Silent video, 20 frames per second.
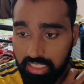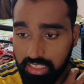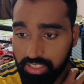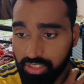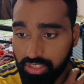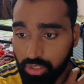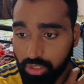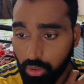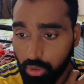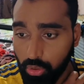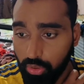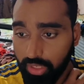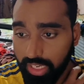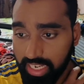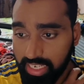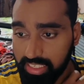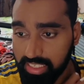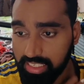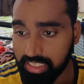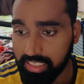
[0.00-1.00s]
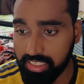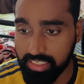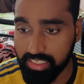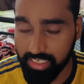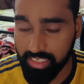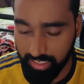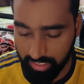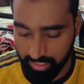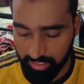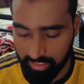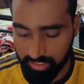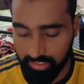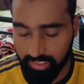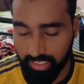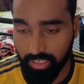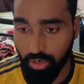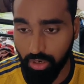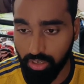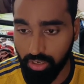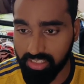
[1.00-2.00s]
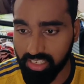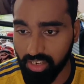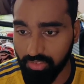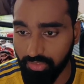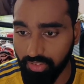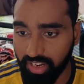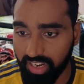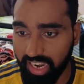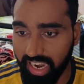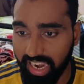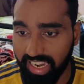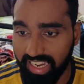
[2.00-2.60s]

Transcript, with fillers: So, yes, Saka did not suffer any